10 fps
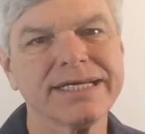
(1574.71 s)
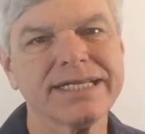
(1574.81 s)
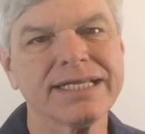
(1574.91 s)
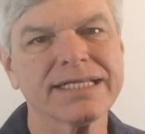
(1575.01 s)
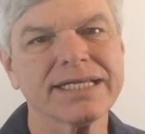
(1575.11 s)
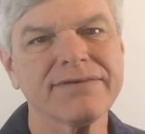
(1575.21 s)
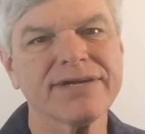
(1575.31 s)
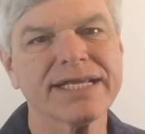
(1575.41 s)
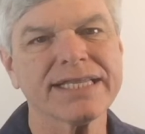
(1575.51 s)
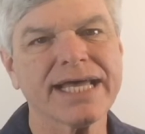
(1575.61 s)
and then leave
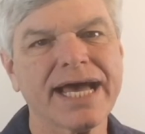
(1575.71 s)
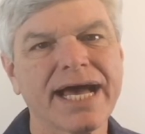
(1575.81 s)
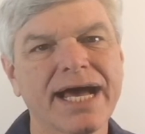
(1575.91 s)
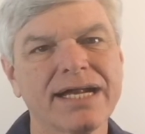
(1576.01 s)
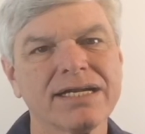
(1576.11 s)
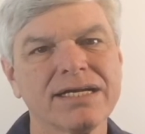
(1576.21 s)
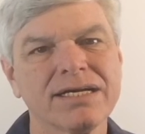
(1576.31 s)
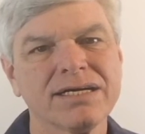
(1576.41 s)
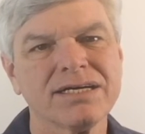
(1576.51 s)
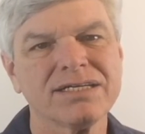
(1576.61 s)
it at that.
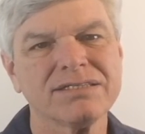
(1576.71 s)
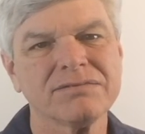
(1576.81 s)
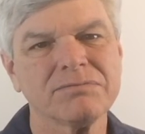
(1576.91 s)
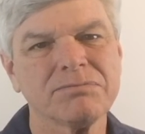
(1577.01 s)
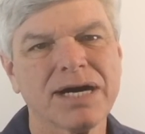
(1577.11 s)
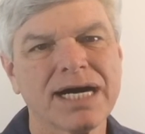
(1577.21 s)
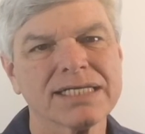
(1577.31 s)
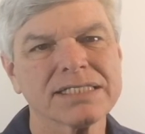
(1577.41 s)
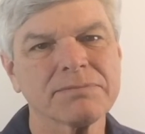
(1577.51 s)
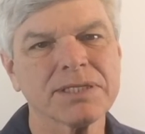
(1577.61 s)

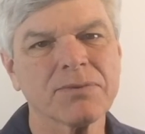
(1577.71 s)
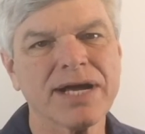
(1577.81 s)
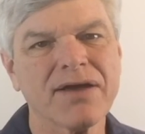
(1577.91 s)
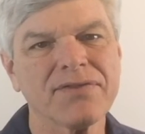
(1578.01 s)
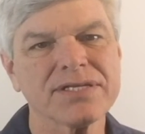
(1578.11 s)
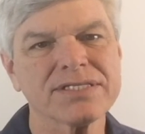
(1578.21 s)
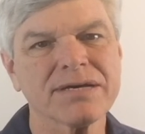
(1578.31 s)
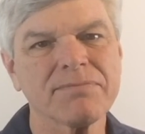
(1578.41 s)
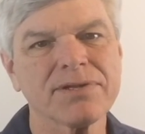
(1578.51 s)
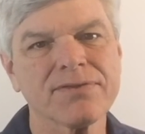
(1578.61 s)
Possibly round this
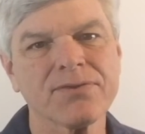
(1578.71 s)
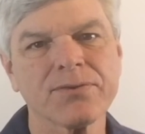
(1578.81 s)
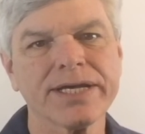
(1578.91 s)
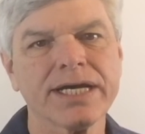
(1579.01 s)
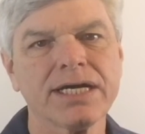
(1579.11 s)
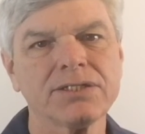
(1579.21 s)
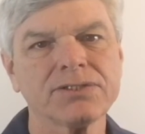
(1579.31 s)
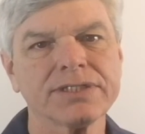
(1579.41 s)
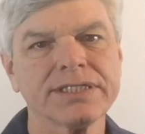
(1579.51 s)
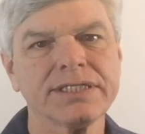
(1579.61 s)
up to
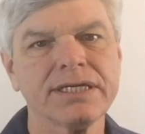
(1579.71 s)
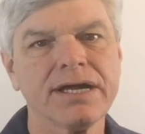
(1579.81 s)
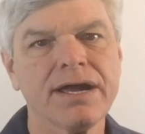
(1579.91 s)
300.